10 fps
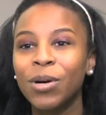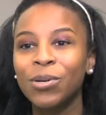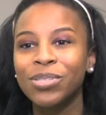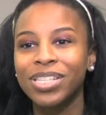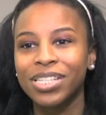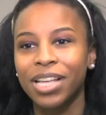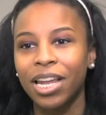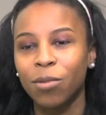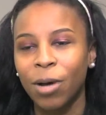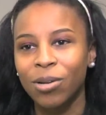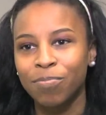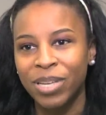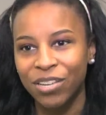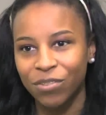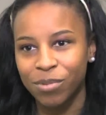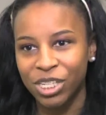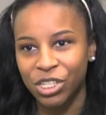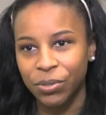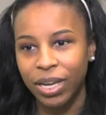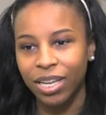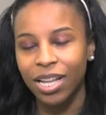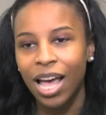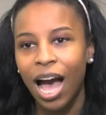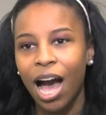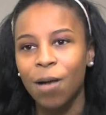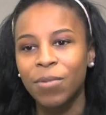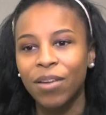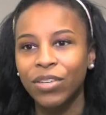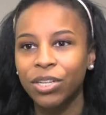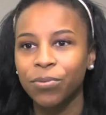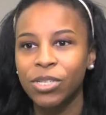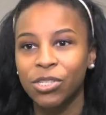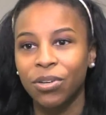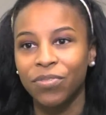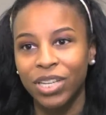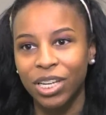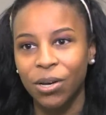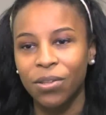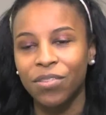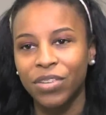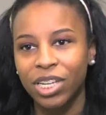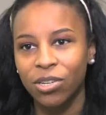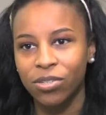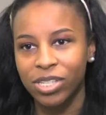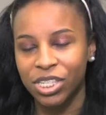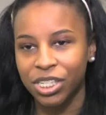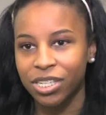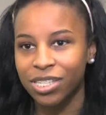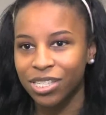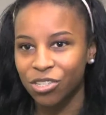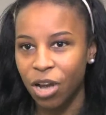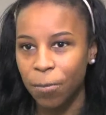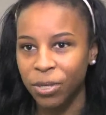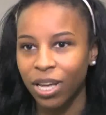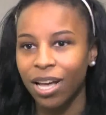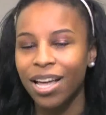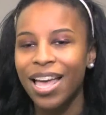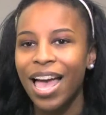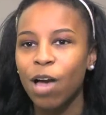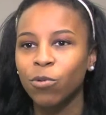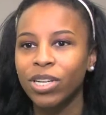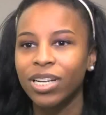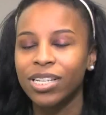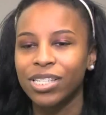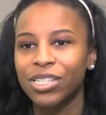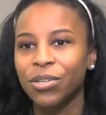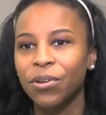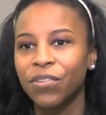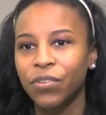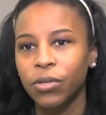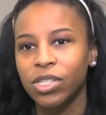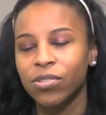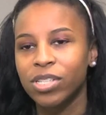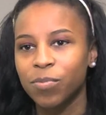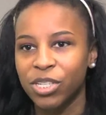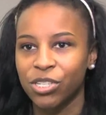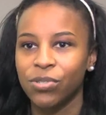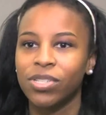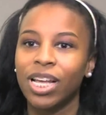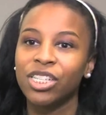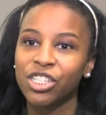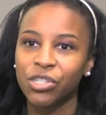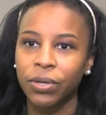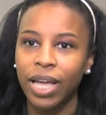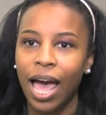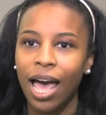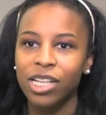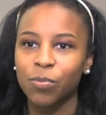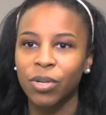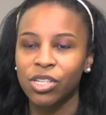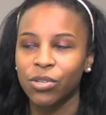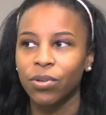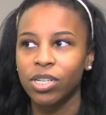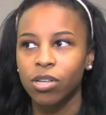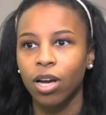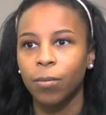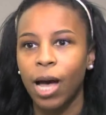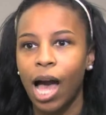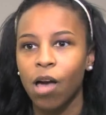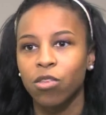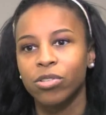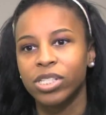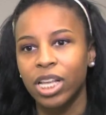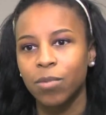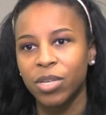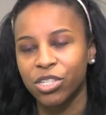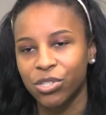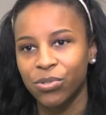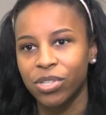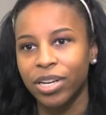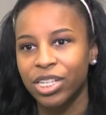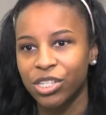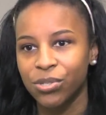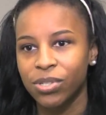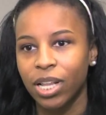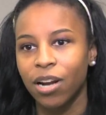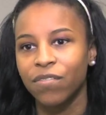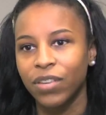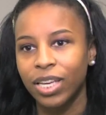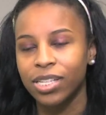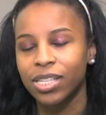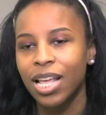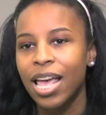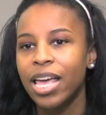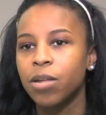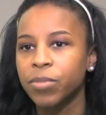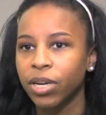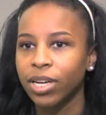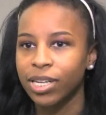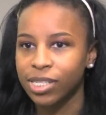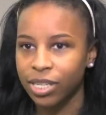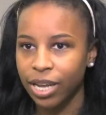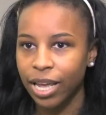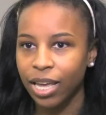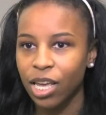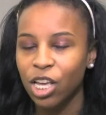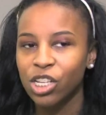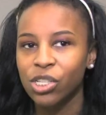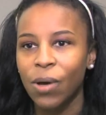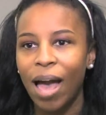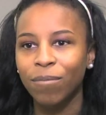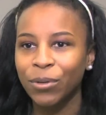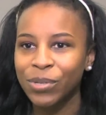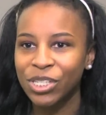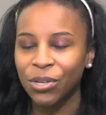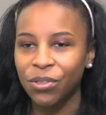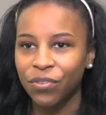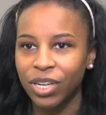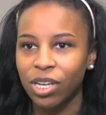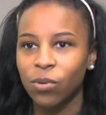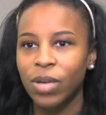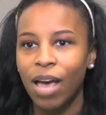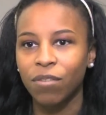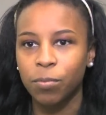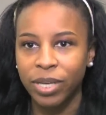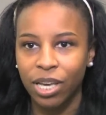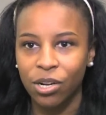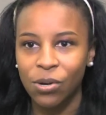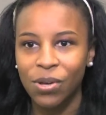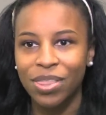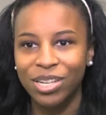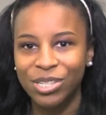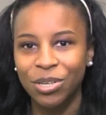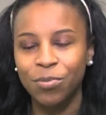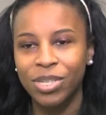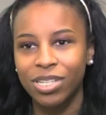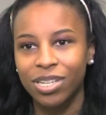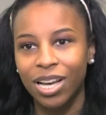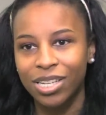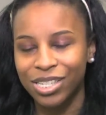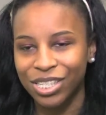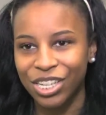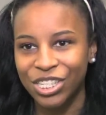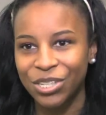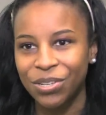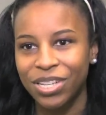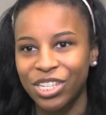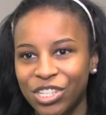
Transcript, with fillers: most excited about being from Detroit, um, every year we show a video, and the video this year is Detropia. And what it is, it's going to focus on some issues that Detroit has, but it's going to talk about how those same issues are issues that are faced in America today. So after we show the video, we have a panel, and there's going to be a discussion on the